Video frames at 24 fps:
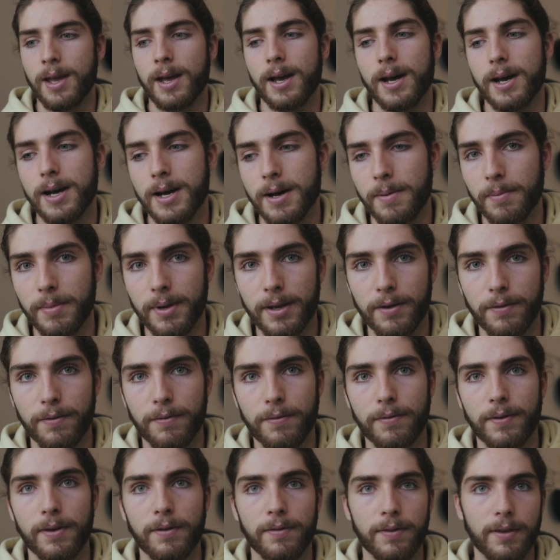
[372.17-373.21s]

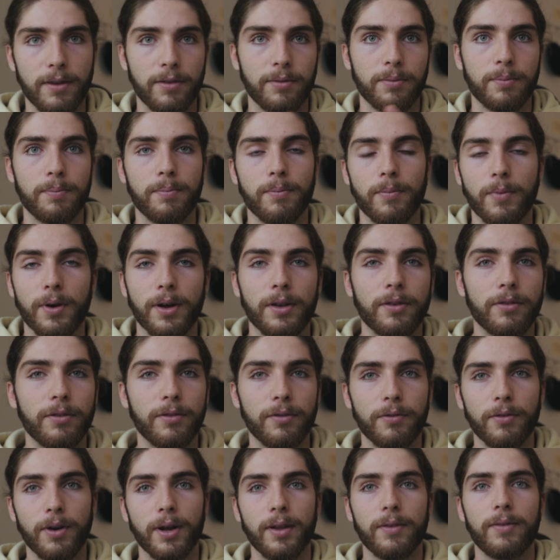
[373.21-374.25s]
if this
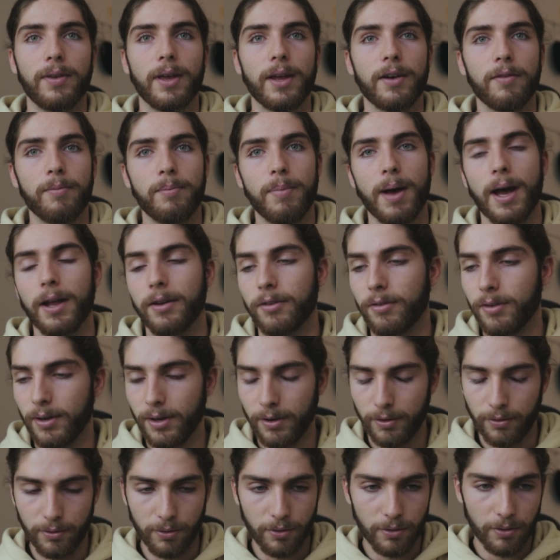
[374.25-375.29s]
one runs out of
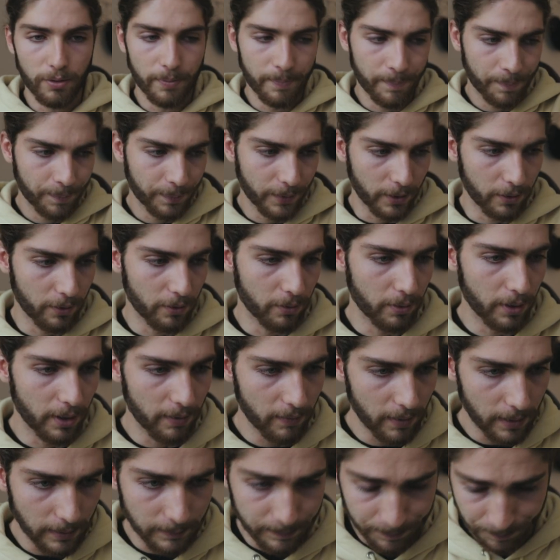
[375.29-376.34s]
batteries or
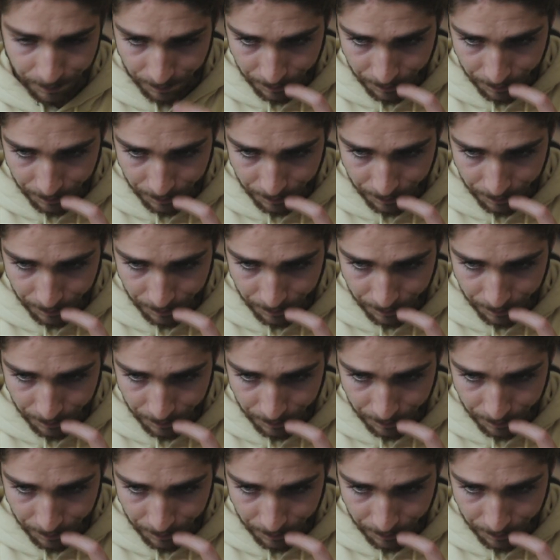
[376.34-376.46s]
whatever.